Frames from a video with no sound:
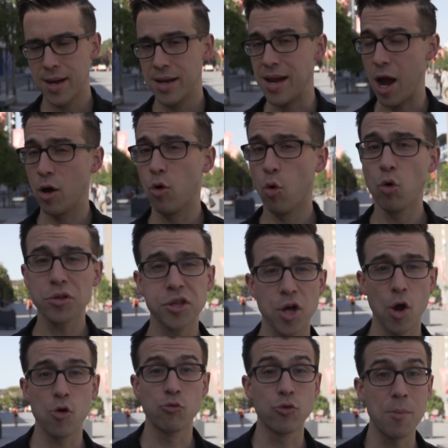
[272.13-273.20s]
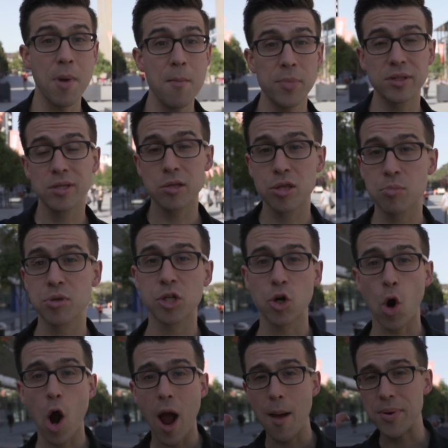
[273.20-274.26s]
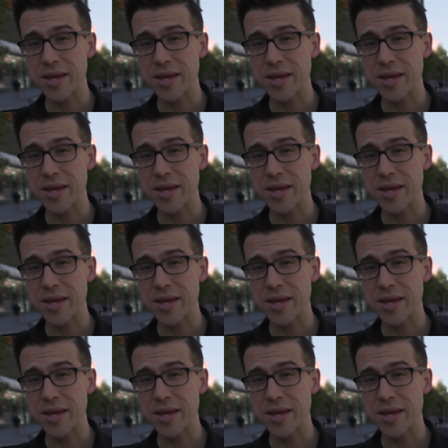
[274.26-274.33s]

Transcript: Now, also remember to subscribe.